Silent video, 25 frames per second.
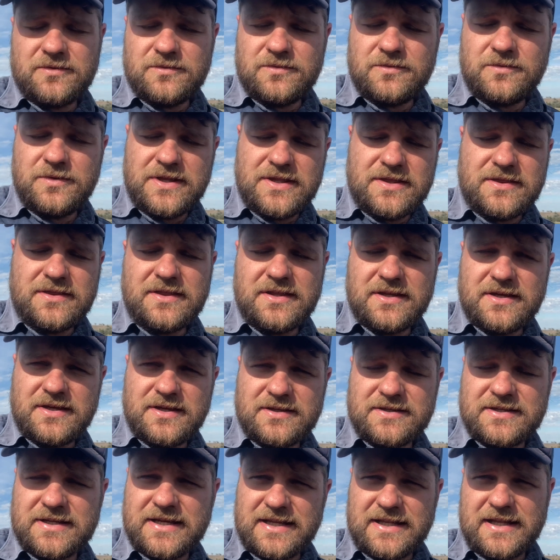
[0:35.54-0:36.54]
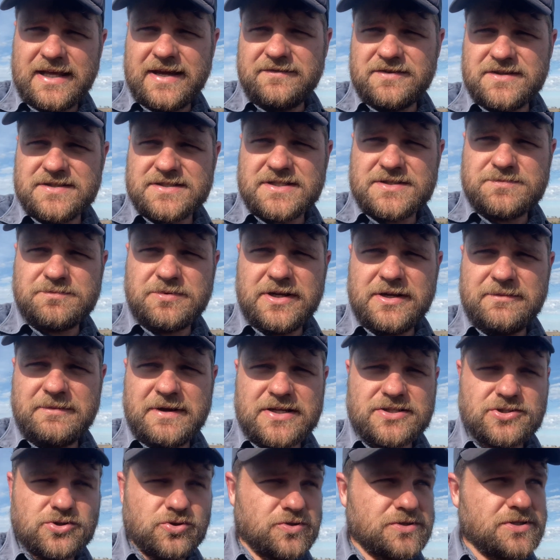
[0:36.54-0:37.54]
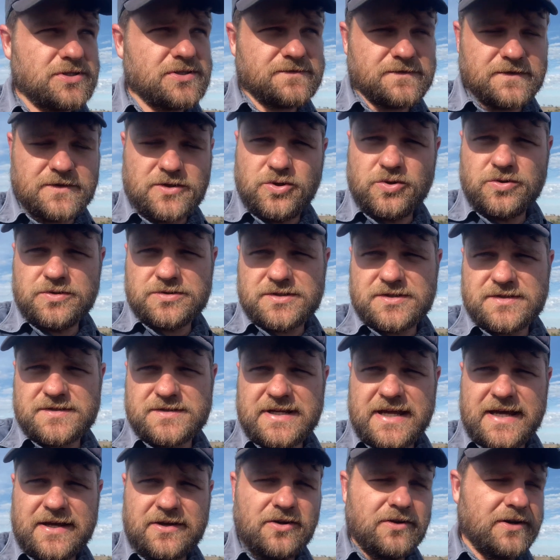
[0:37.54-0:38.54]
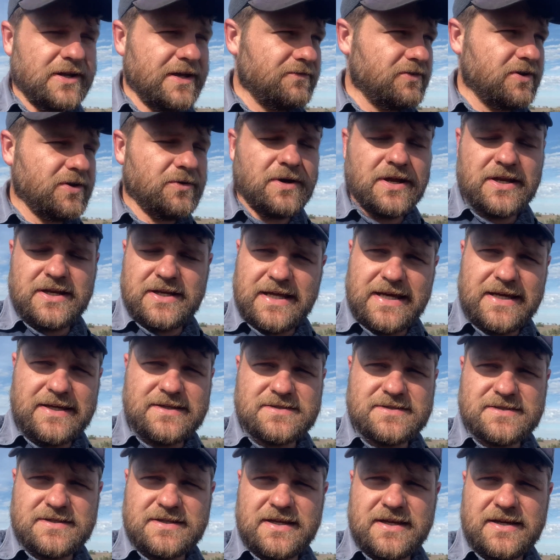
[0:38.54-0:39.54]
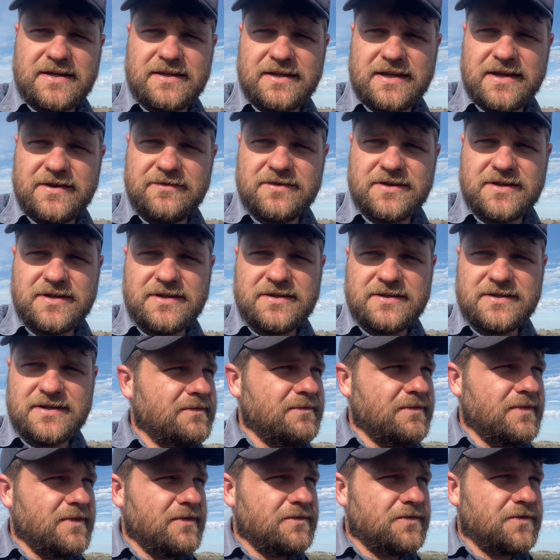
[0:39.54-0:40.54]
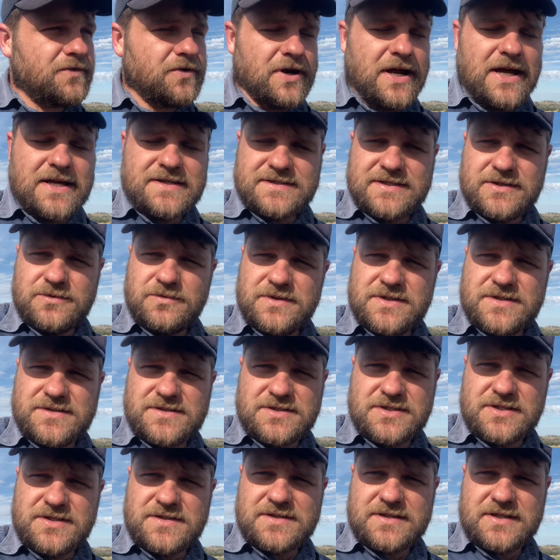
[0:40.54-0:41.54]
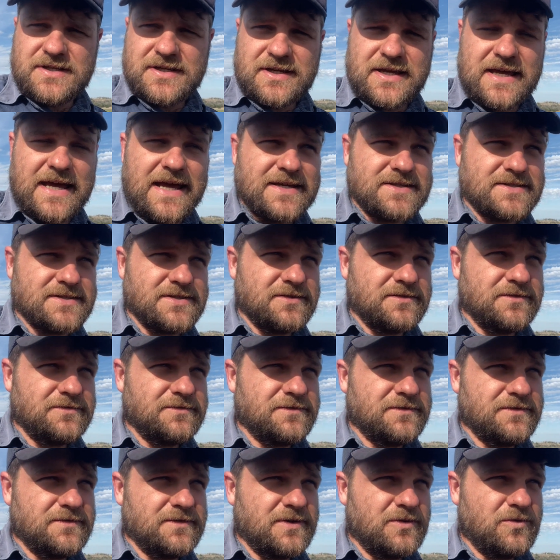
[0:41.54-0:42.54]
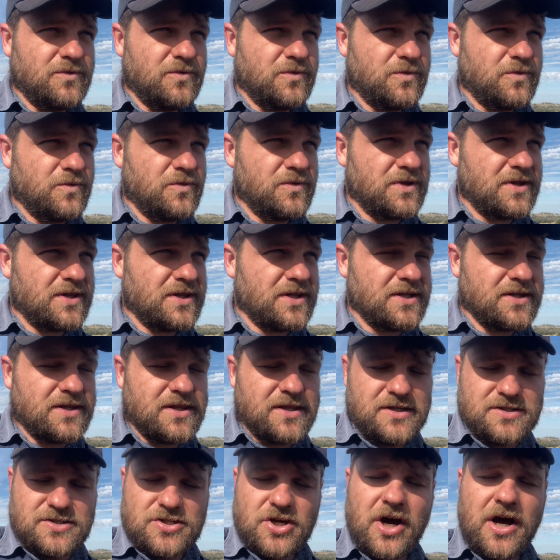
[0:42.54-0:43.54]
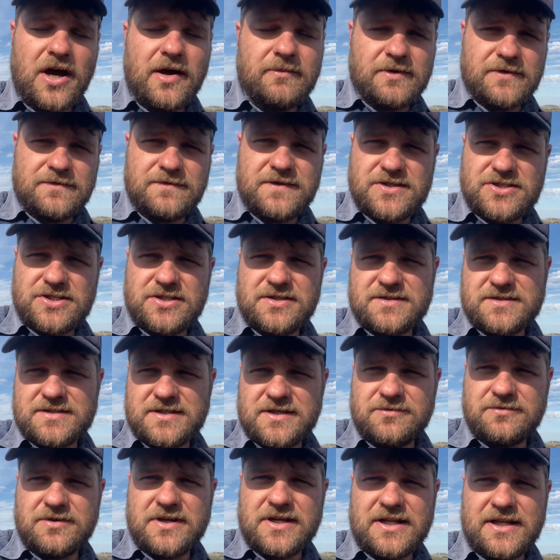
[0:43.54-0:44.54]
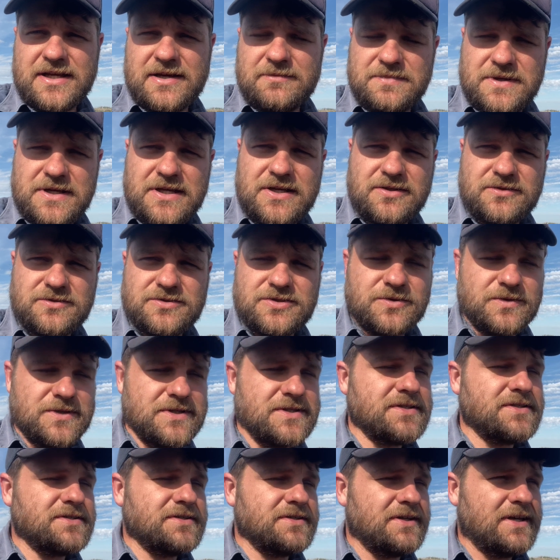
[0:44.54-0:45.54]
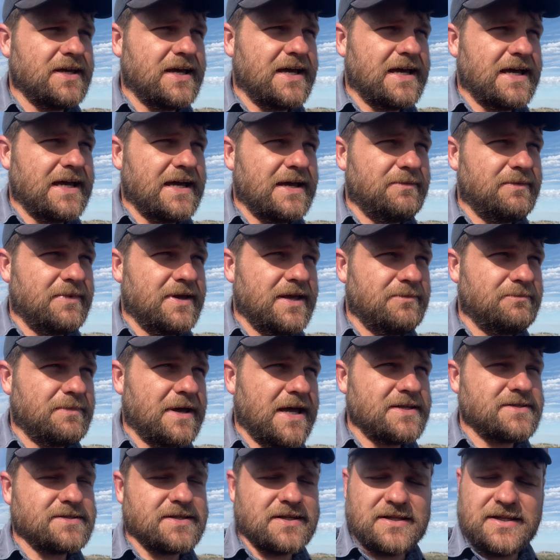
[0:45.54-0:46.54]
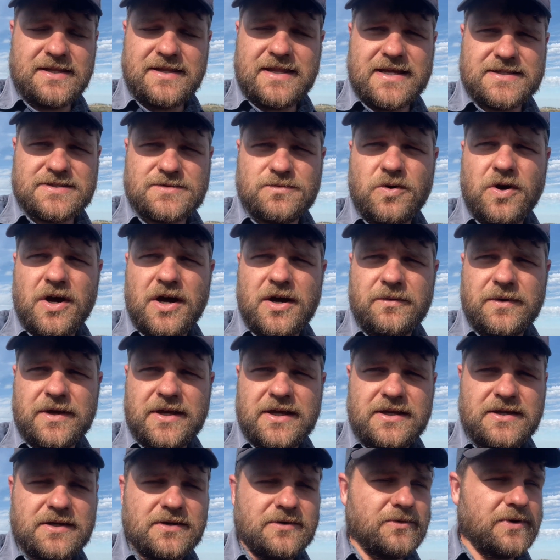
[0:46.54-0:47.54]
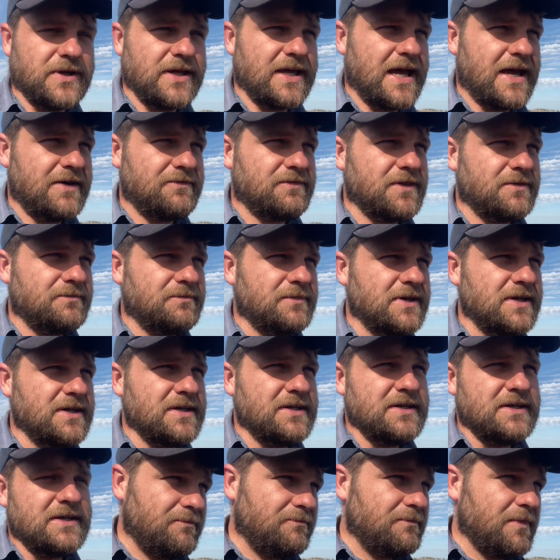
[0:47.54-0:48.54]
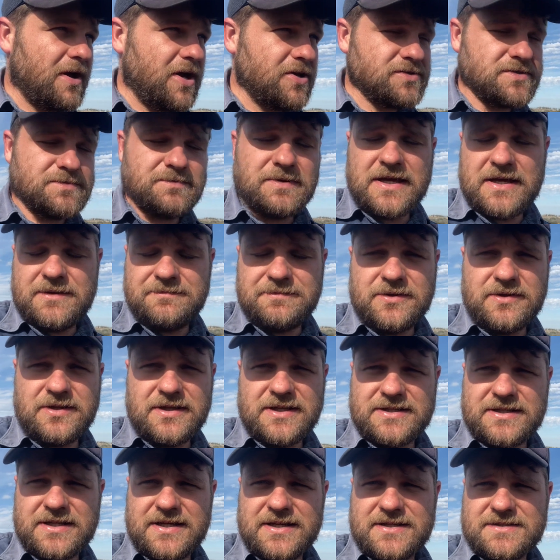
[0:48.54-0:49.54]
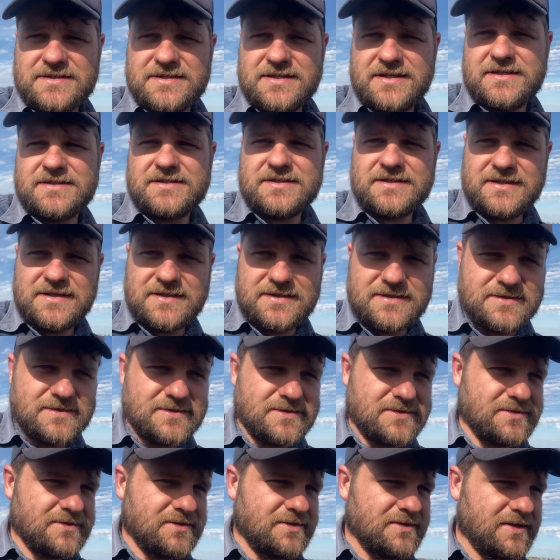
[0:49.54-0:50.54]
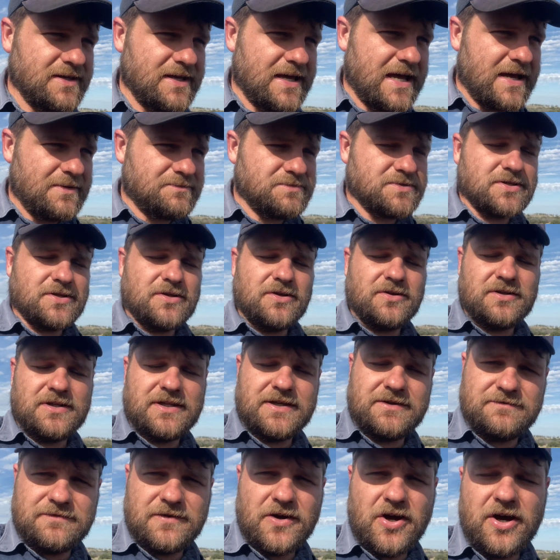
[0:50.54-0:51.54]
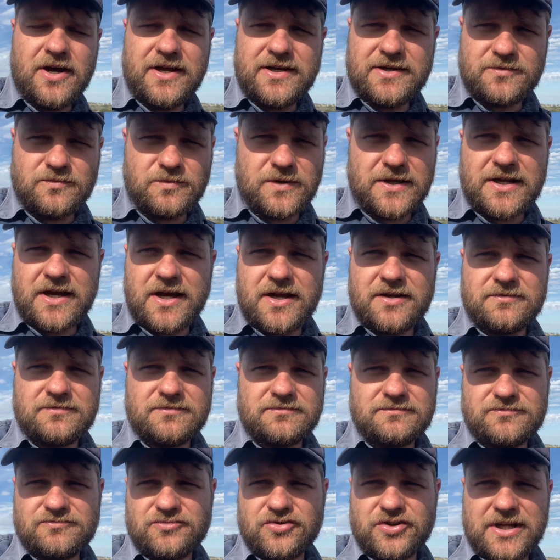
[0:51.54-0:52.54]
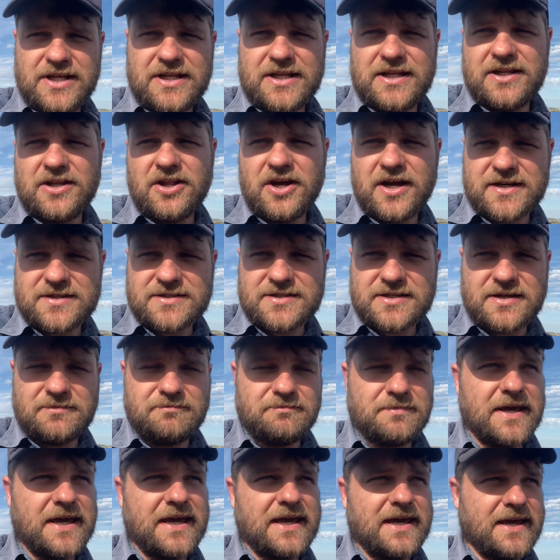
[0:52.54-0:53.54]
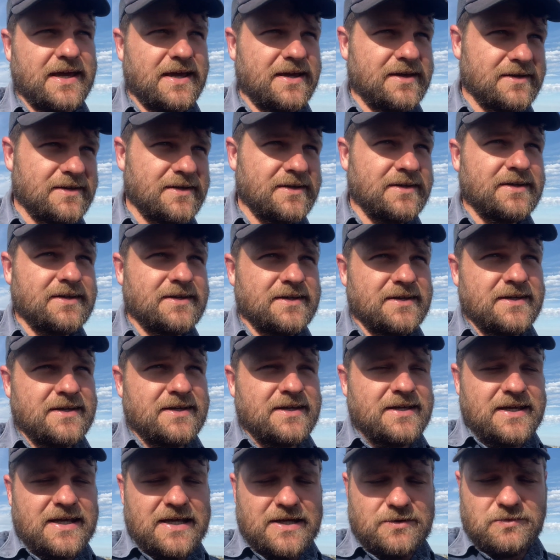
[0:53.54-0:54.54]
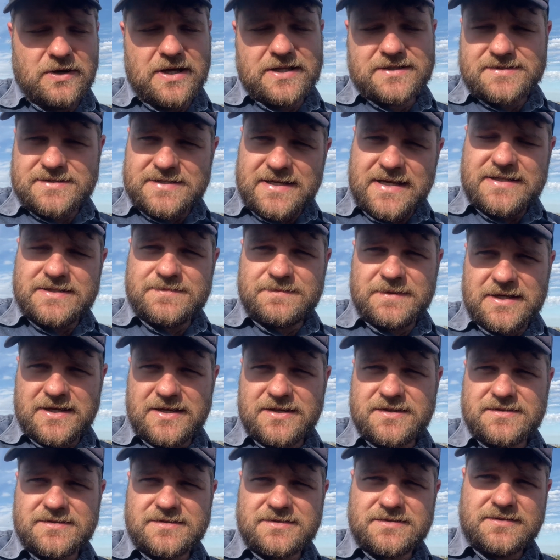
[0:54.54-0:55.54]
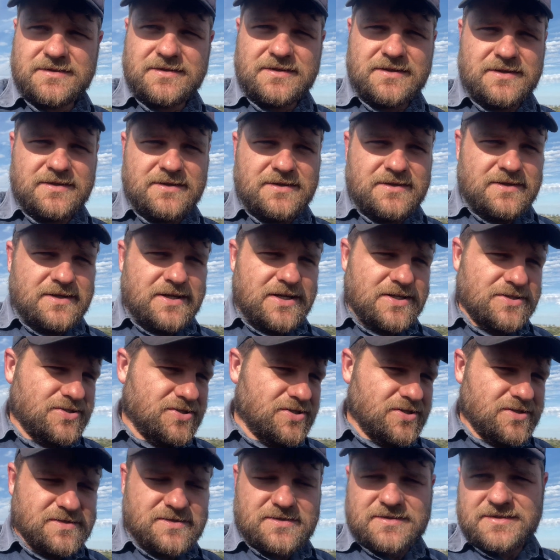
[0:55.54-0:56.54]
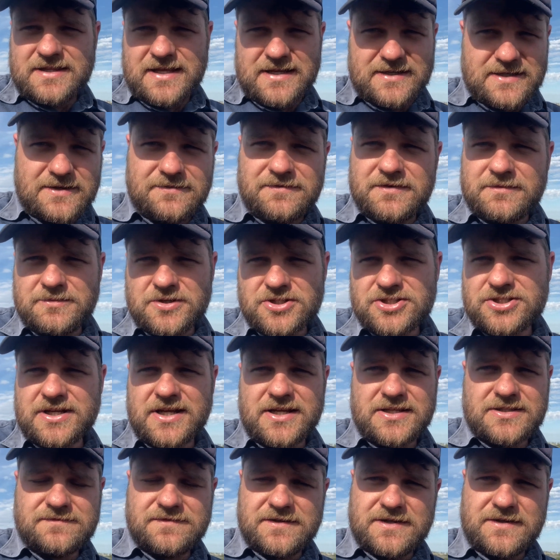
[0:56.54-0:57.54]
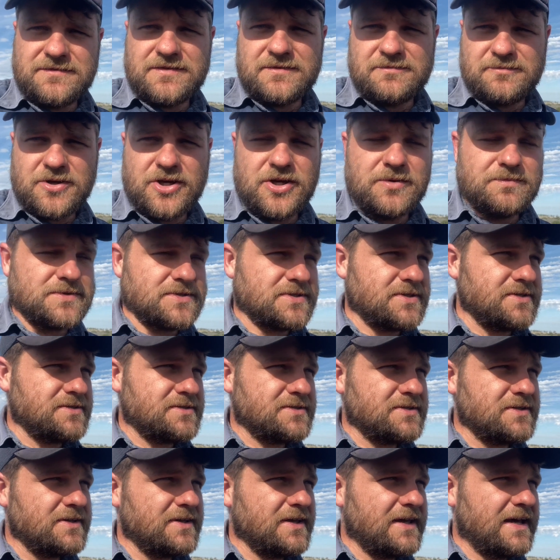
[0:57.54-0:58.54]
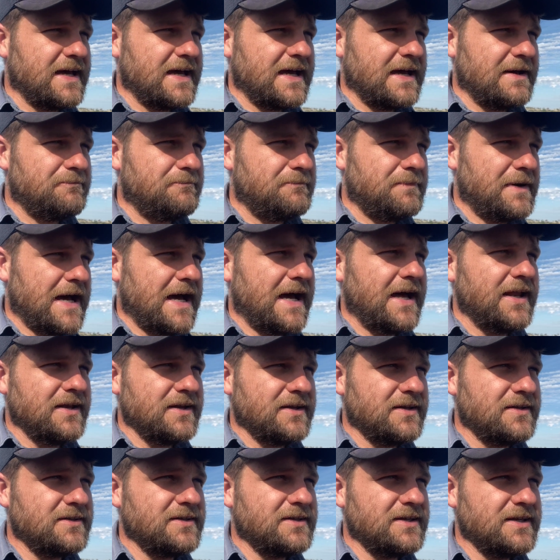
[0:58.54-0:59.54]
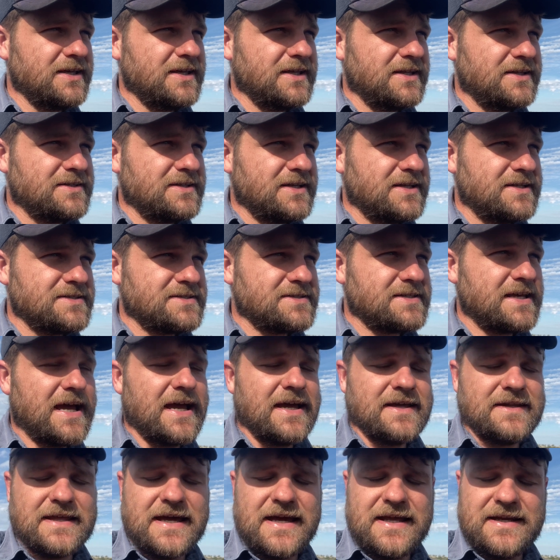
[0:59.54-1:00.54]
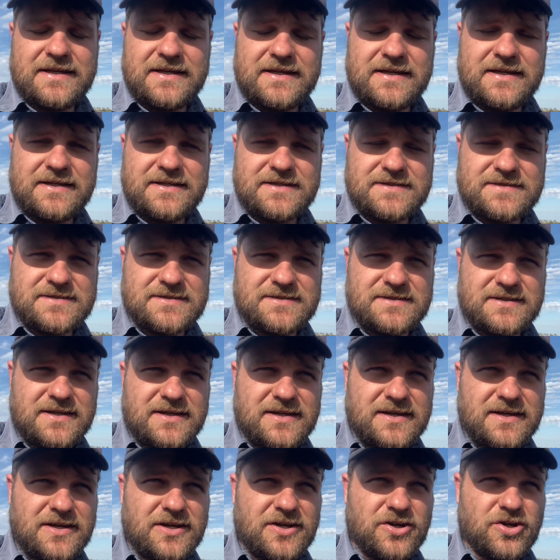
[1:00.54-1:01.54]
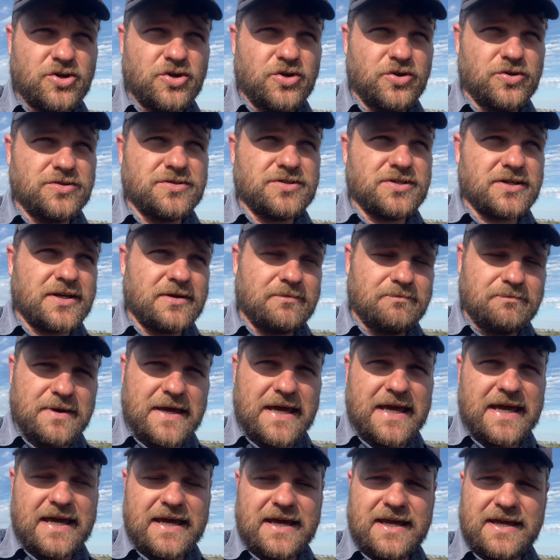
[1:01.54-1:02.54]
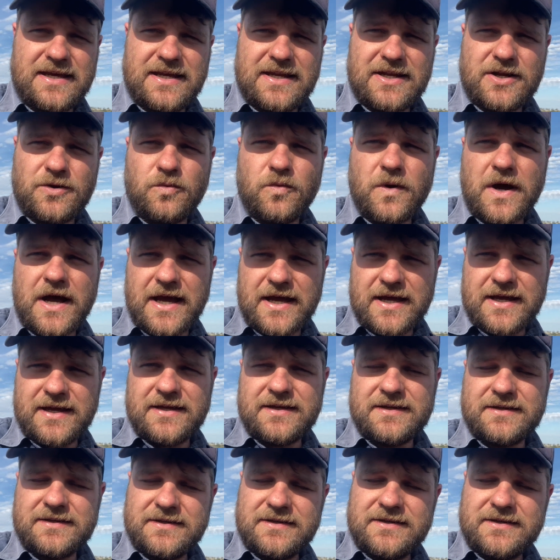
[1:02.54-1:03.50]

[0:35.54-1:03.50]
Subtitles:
With the D11s, it's pretty much horses for courses. Now, not everyone needs a D11. For us, it was just a case of the time efficiency really appealed to us, and basically that's why we have them. Most people, a D6 is absolutely fine, and we don't really like to compare in one sense because it's just they're different machines for different purposes. But in saying that, it is good to compare in a way.